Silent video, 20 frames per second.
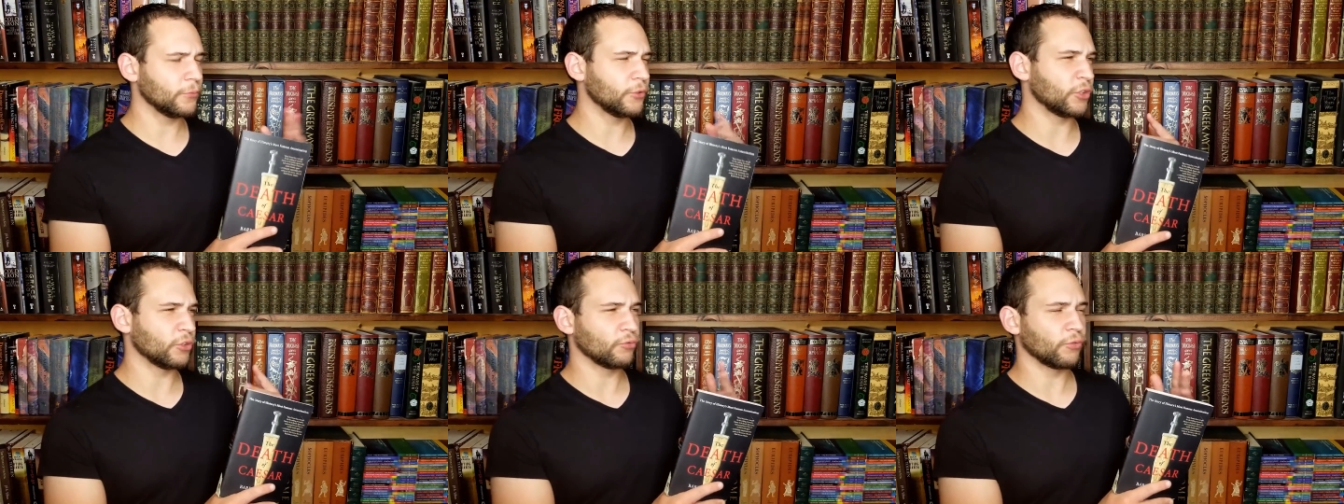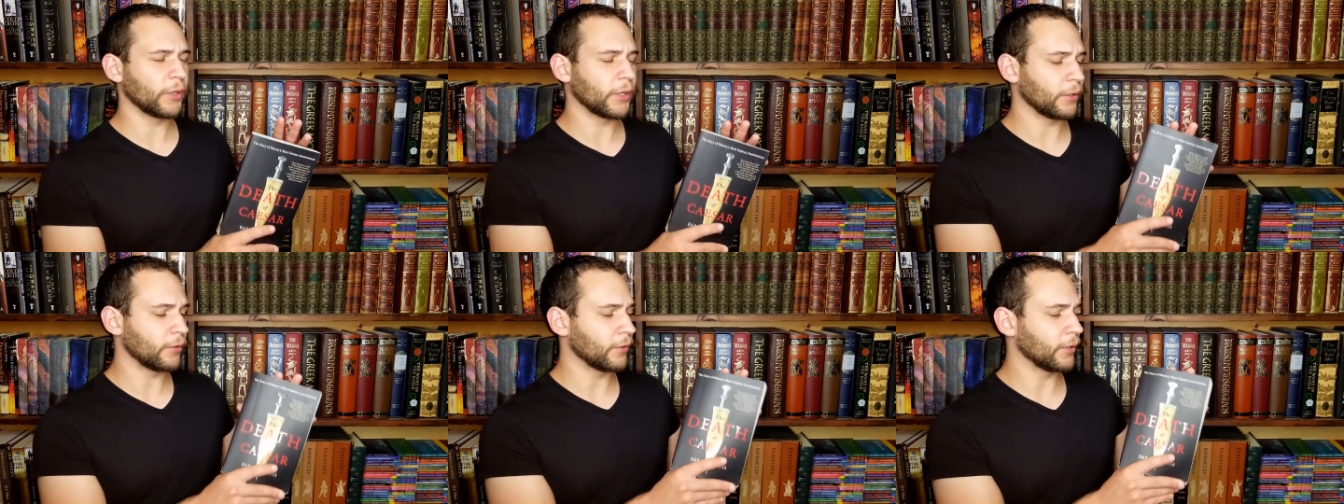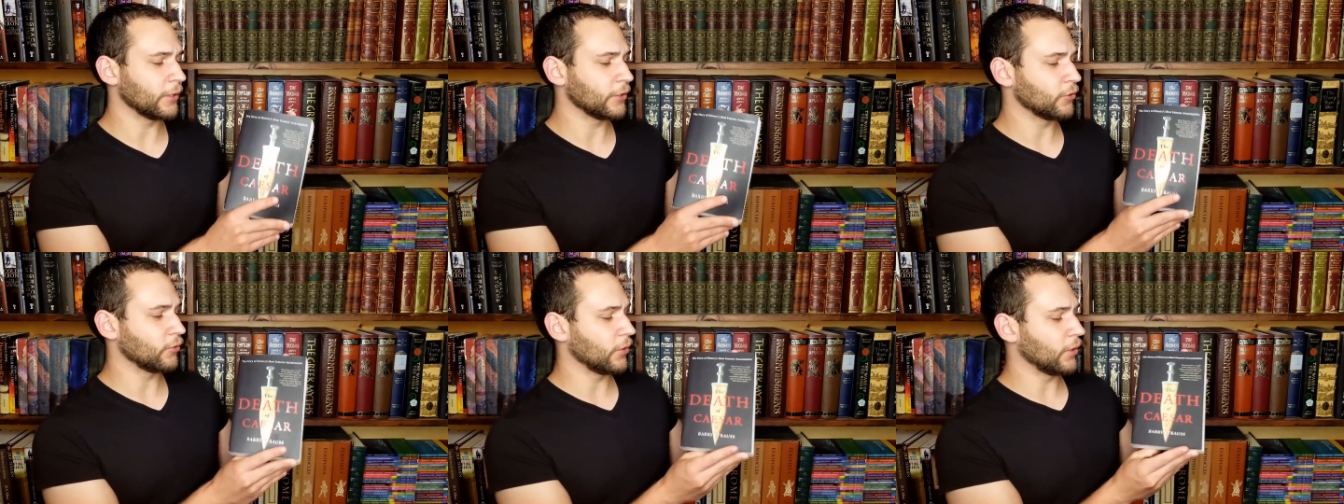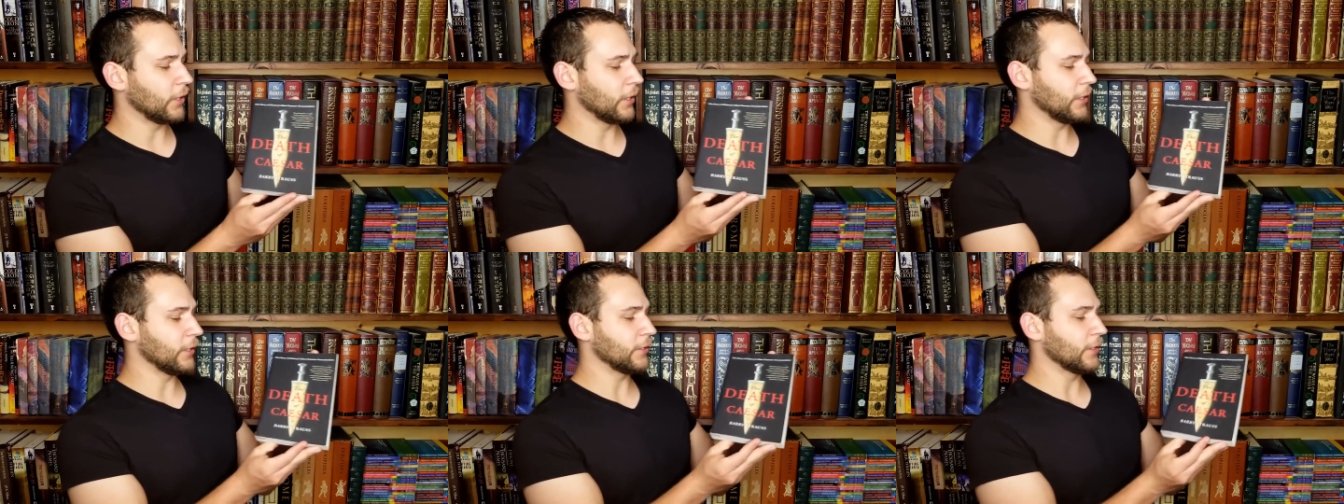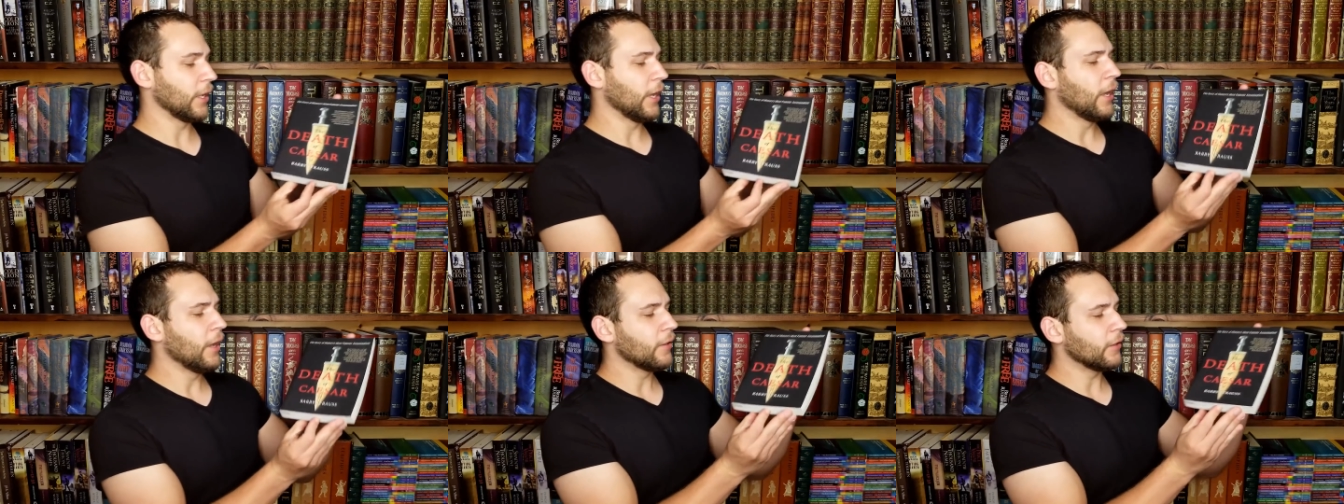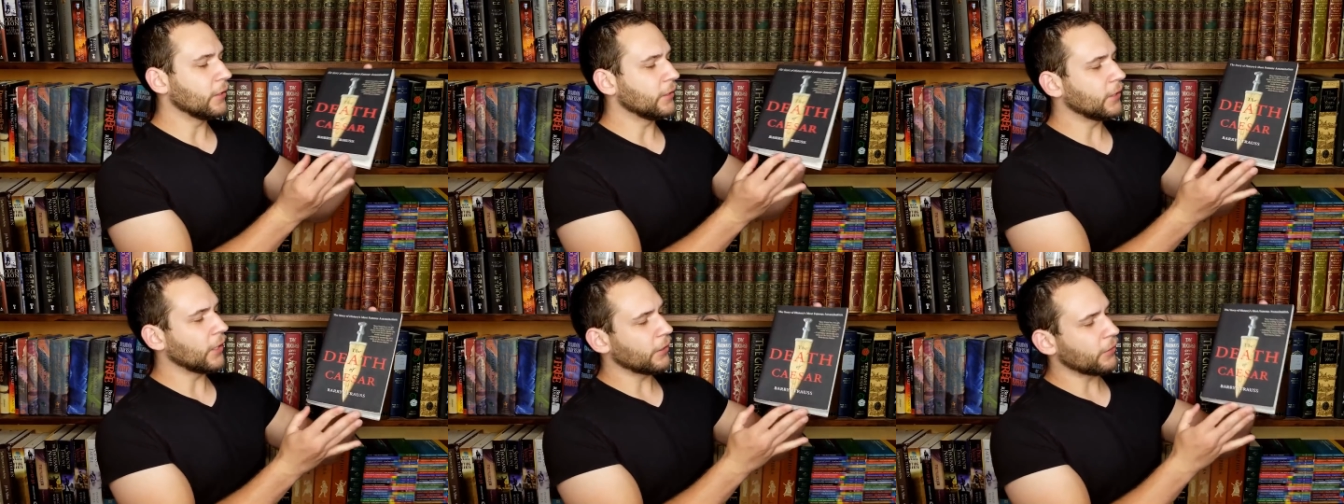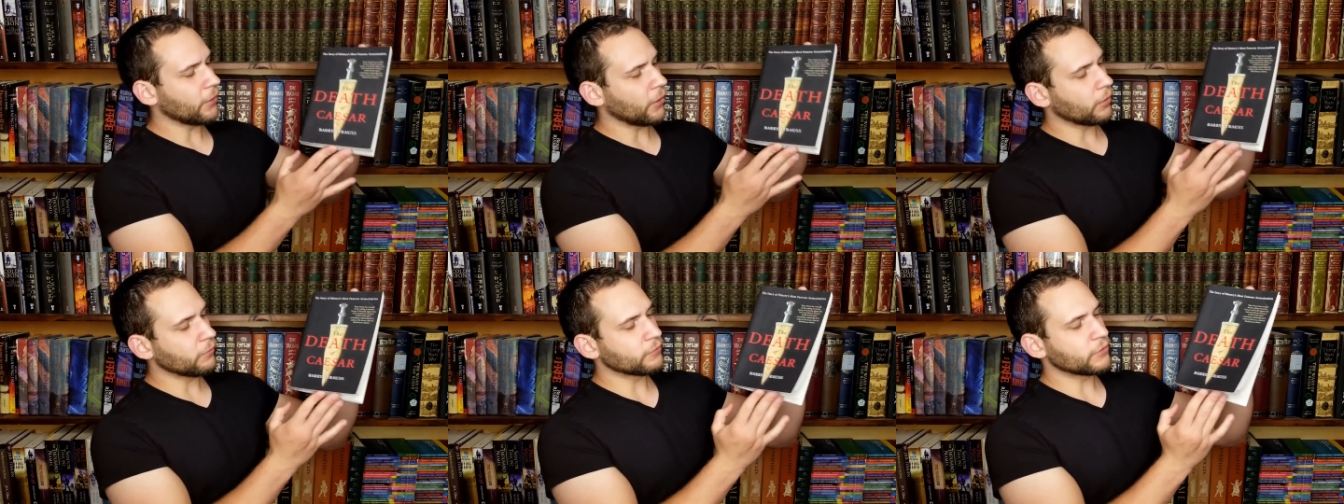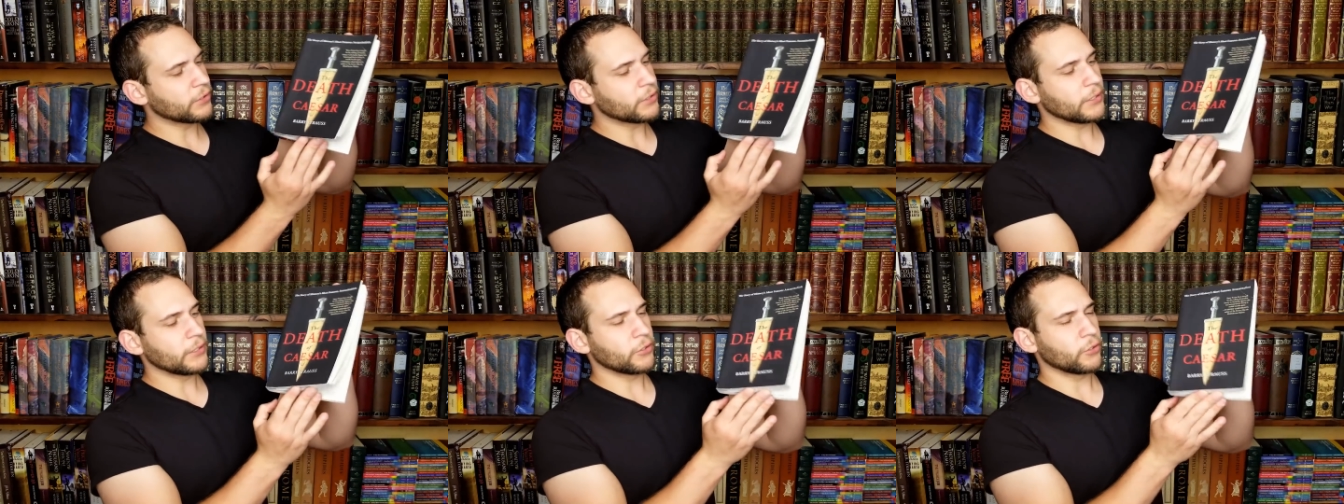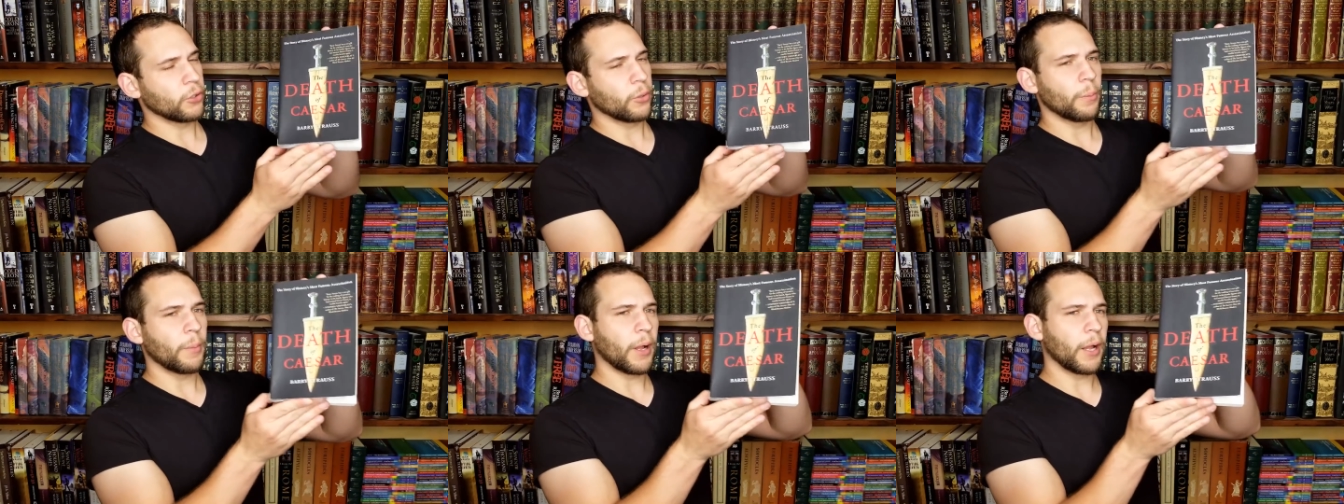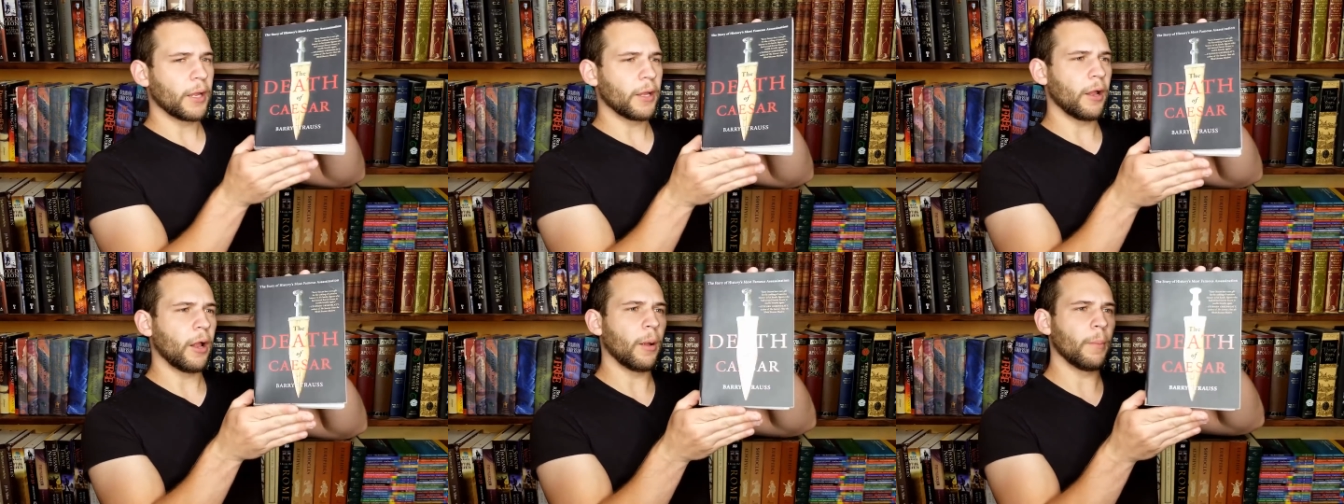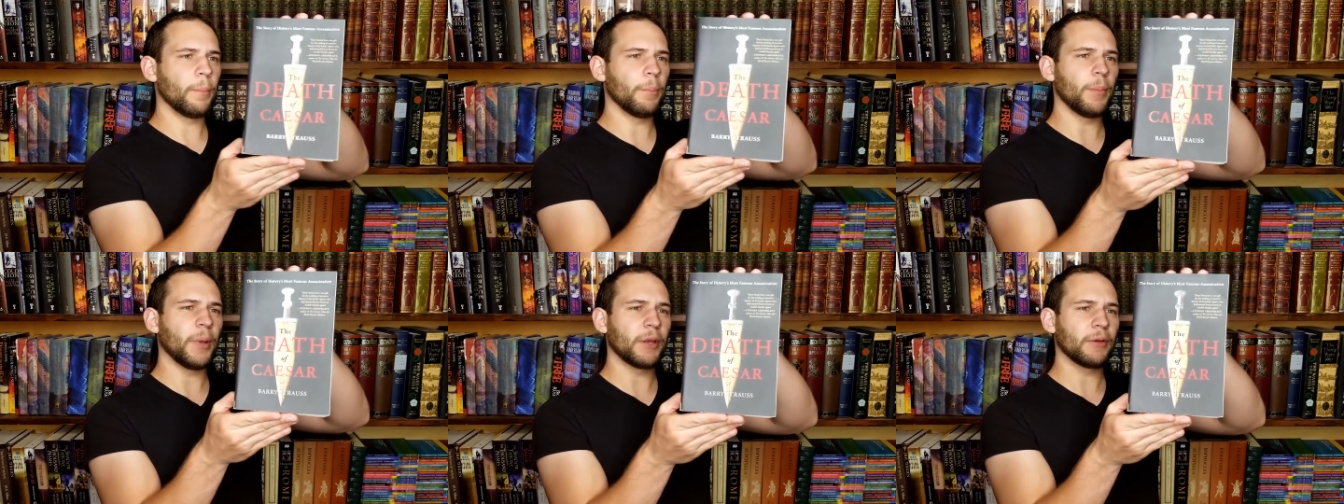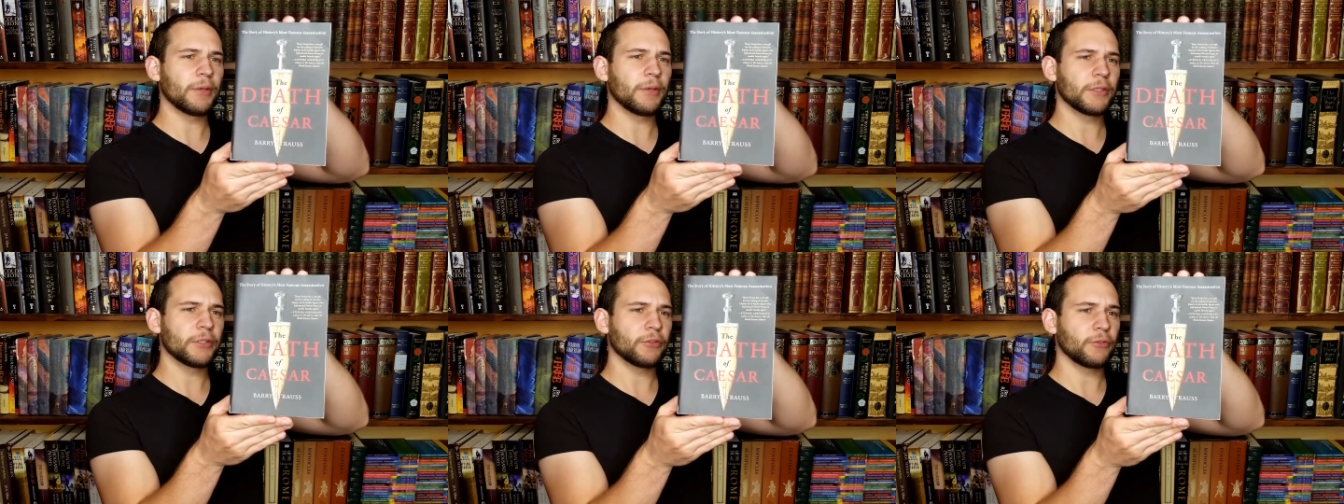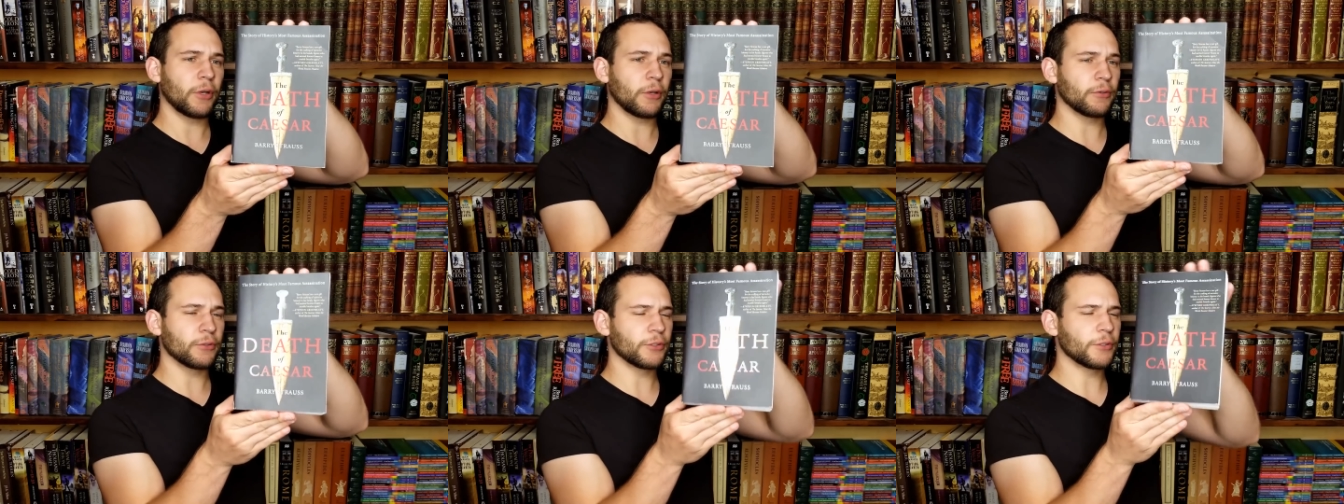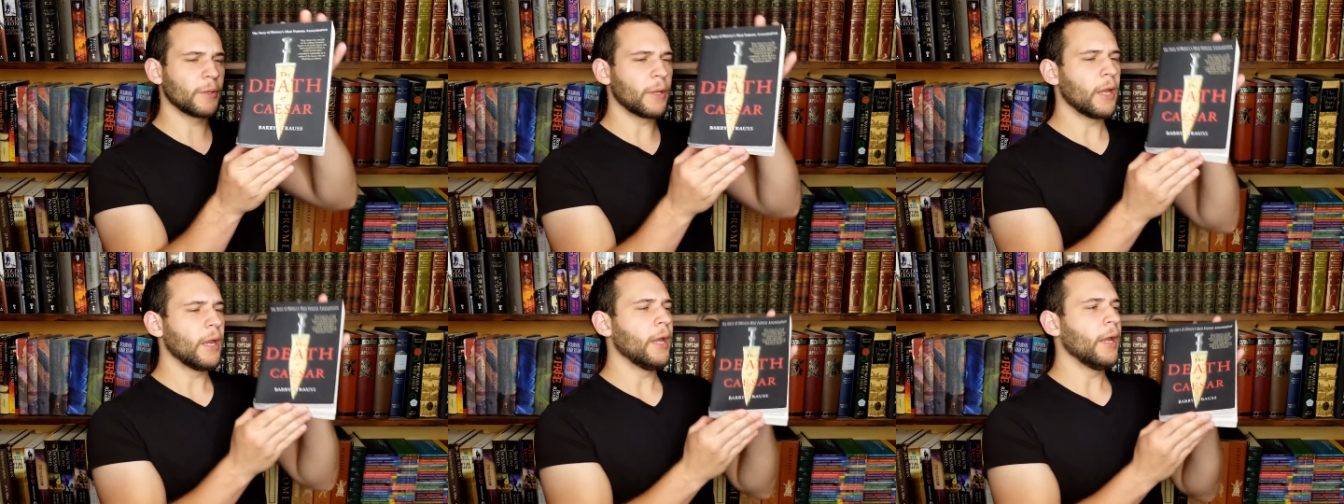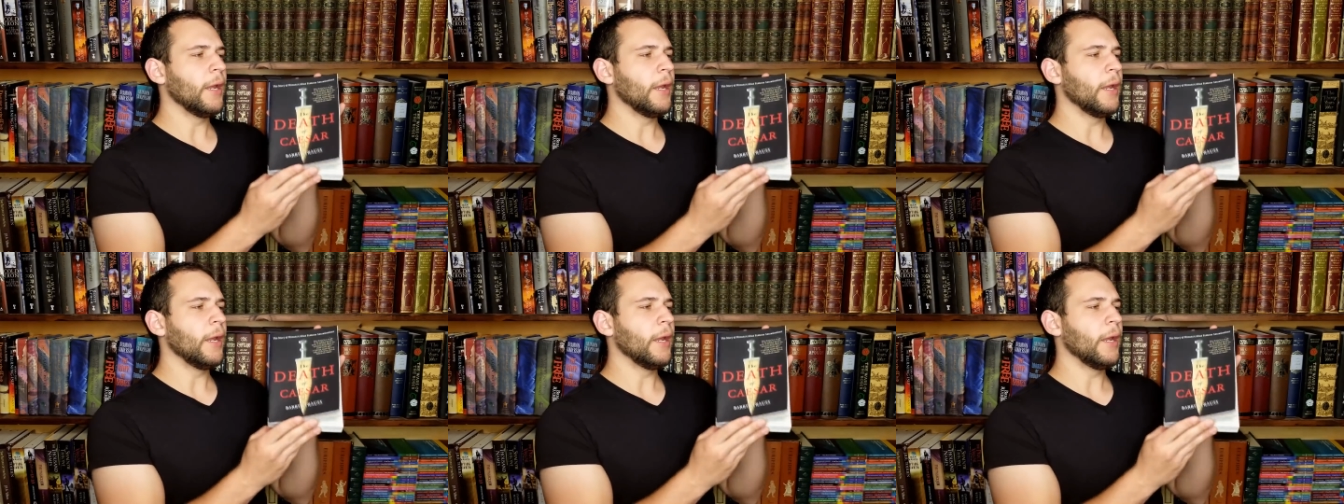just regular history, and it's The Death of Caesar by Barry Strauss.